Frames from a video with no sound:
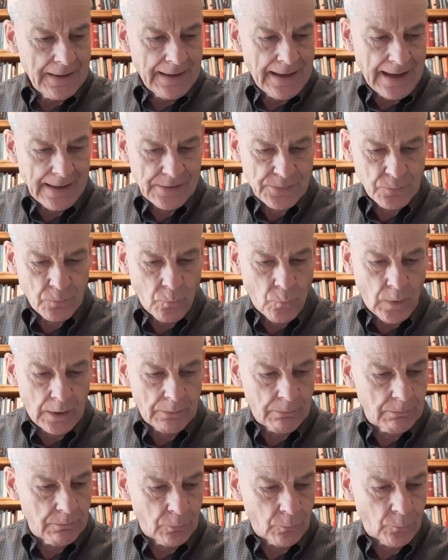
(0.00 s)
as
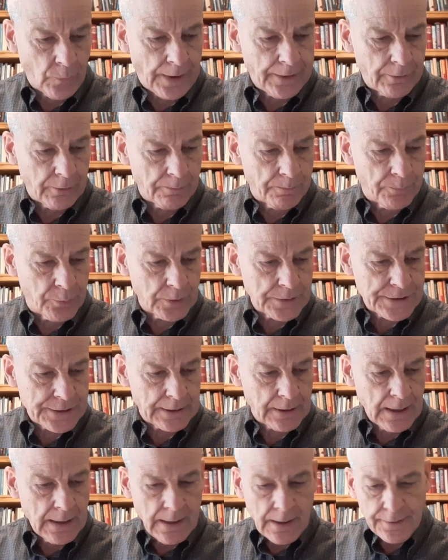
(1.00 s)
one writer puts it,